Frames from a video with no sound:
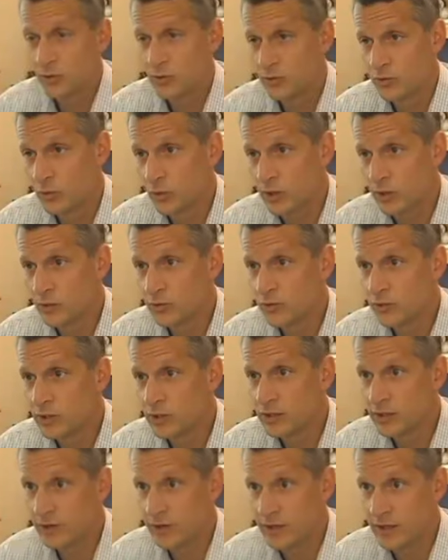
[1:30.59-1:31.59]
as well as
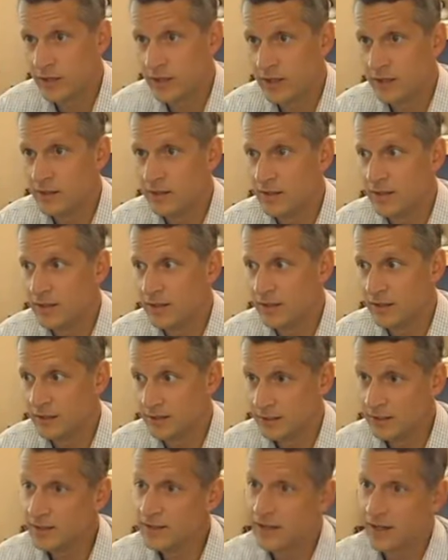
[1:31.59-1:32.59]
retraining the
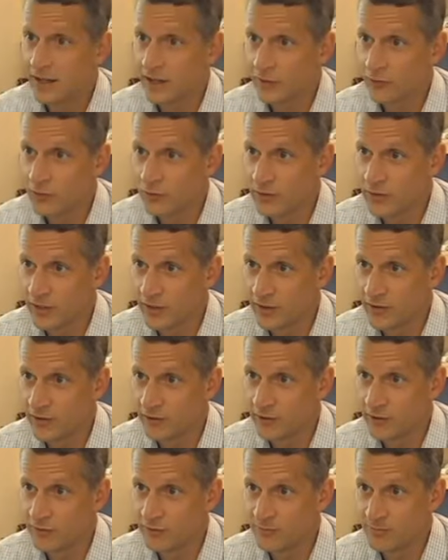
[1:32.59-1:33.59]
intact rotator
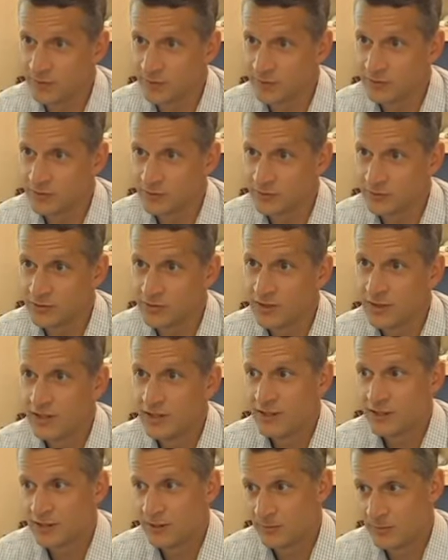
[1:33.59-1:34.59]
cuff muscles
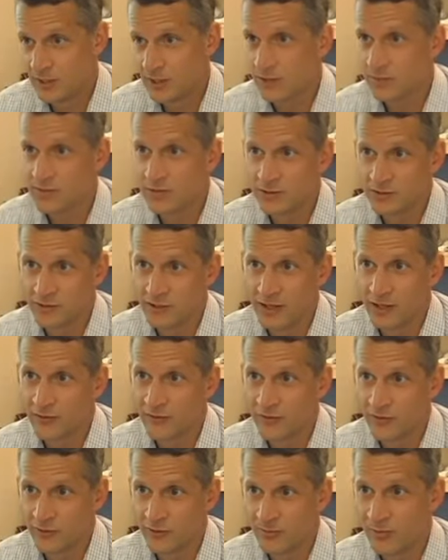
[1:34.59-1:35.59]
to pick up the slack
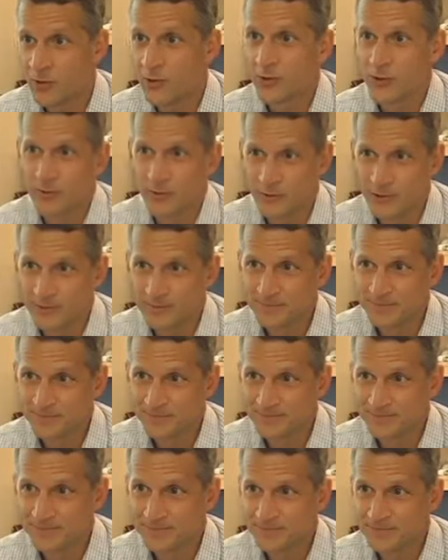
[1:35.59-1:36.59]
for the broken one.
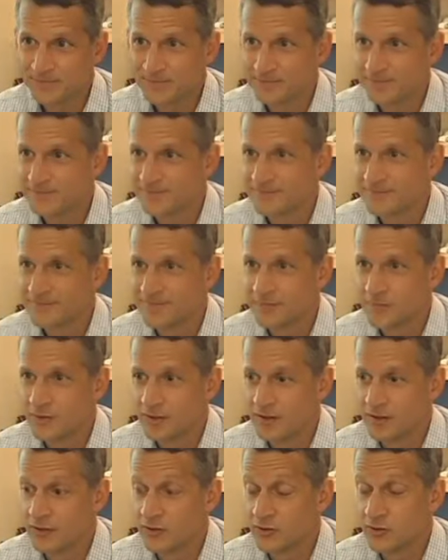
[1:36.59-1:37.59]

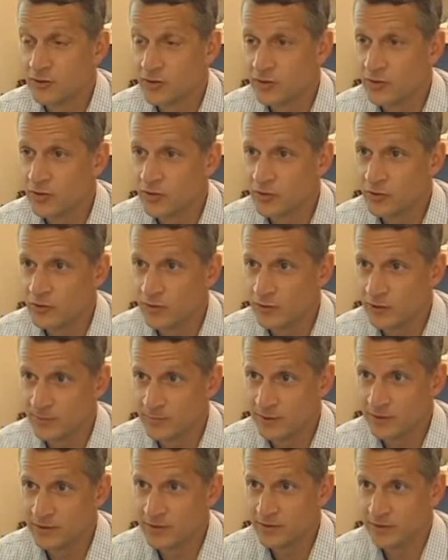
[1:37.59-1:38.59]
Uh, surgical
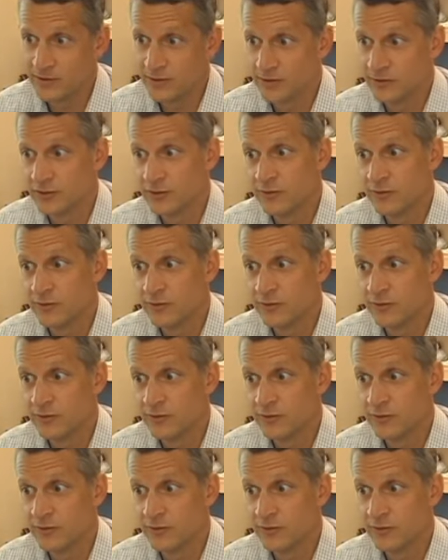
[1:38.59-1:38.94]
treatment is